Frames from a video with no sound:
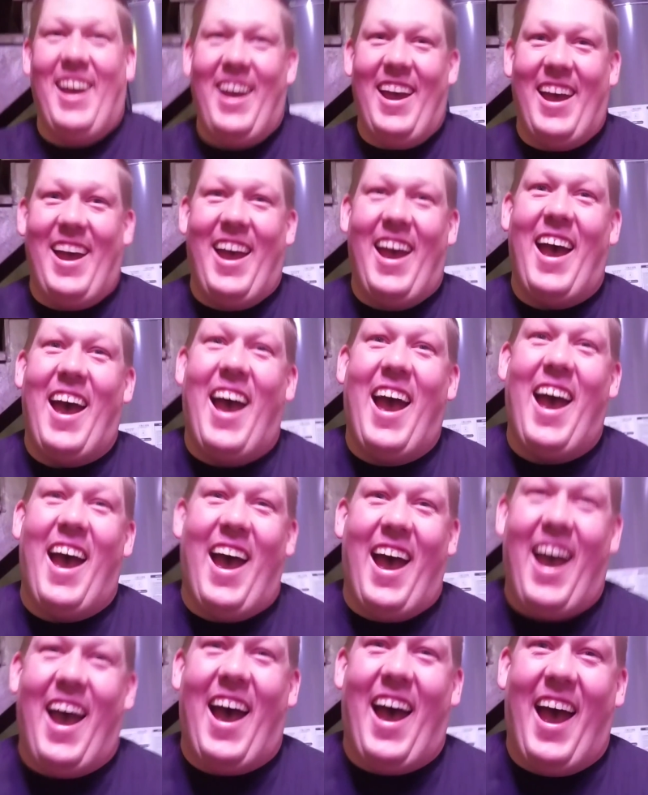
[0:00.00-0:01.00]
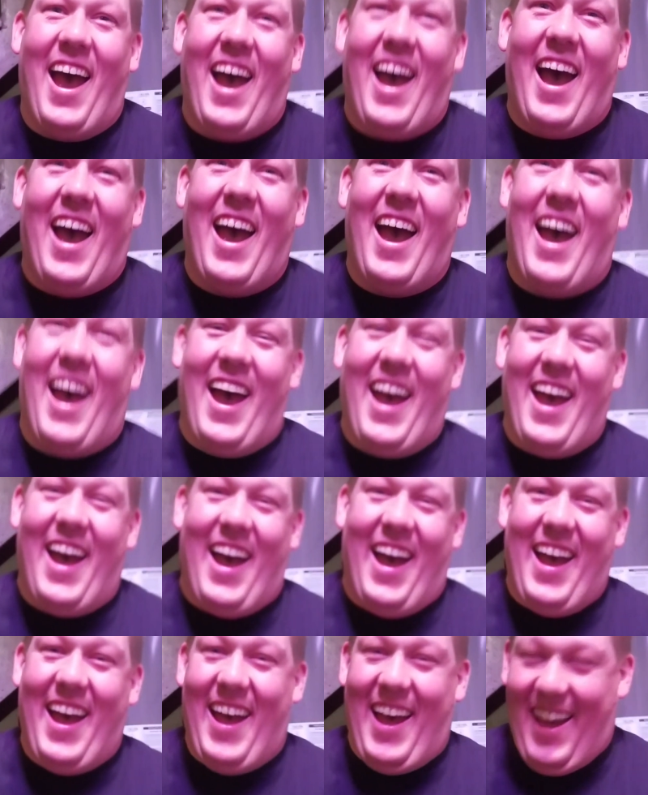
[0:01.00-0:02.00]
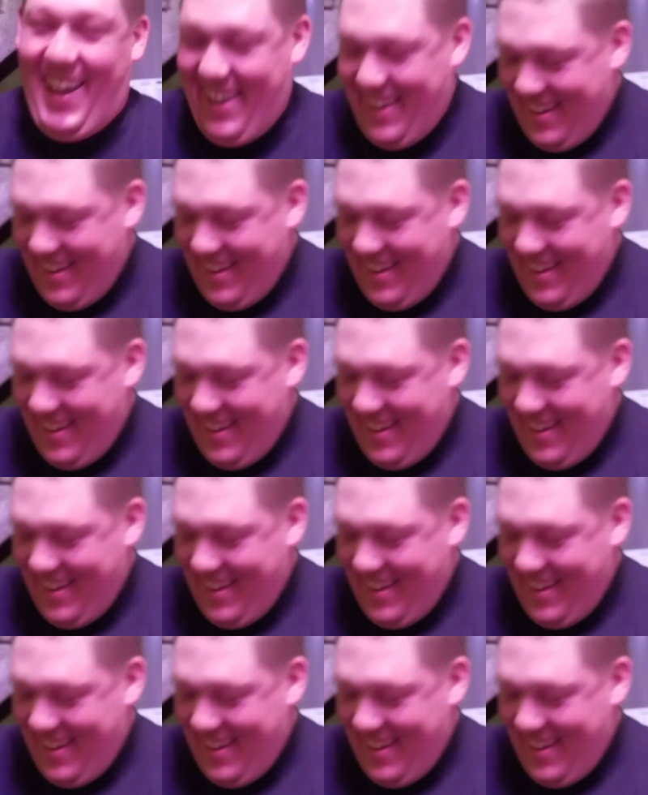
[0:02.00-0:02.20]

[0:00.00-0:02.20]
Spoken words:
here. No college plugs.